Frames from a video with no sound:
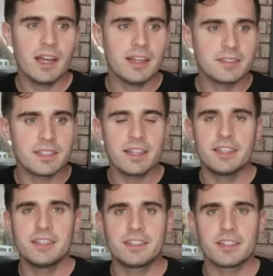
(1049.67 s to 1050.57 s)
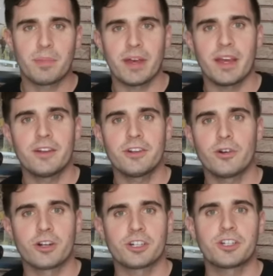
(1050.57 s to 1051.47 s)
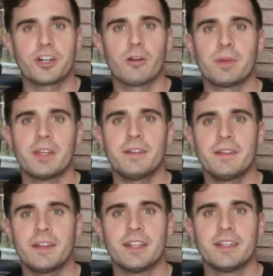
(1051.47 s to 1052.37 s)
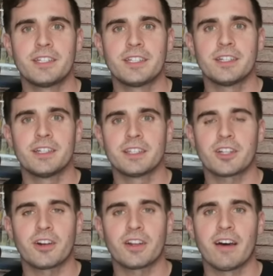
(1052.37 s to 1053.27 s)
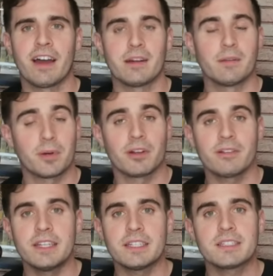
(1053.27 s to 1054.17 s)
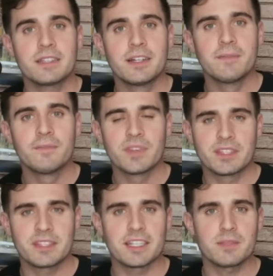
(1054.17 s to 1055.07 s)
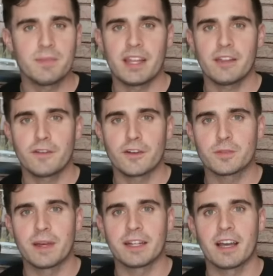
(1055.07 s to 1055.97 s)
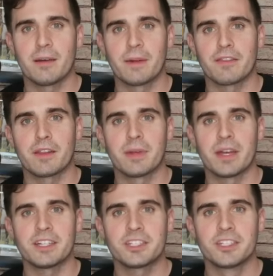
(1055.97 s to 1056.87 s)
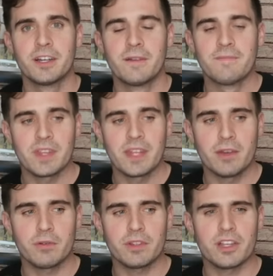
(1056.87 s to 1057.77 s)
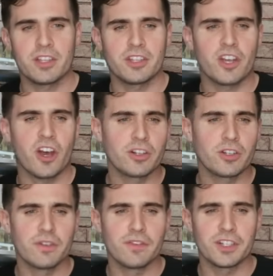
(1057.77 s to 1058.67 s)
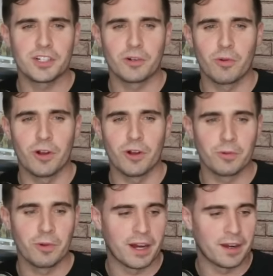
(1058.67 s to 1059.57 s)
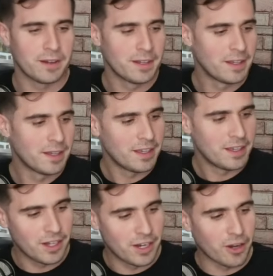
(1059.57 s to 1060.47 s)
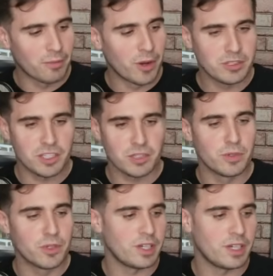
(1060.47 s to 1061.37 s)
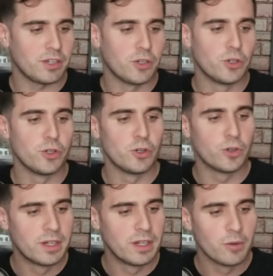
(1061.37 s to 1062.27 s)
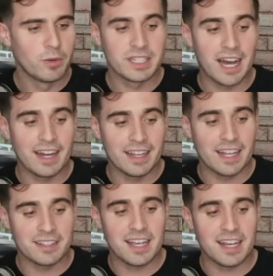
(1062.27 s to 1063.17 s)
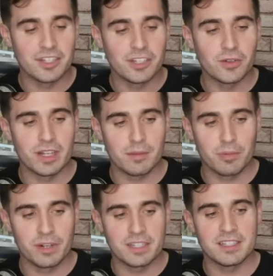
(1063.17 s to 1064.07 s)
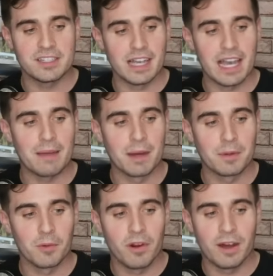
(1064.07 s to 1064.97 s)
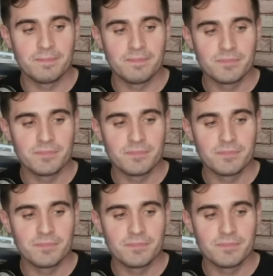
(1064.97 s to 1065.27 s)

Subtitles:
say he's a pen or a Sharpie into the starting lineup, or at least the sixth man, the first man coming off the bench. It's hard to envision a world where, you know, Moses Moody, who was not in that second unit in preseason game number one,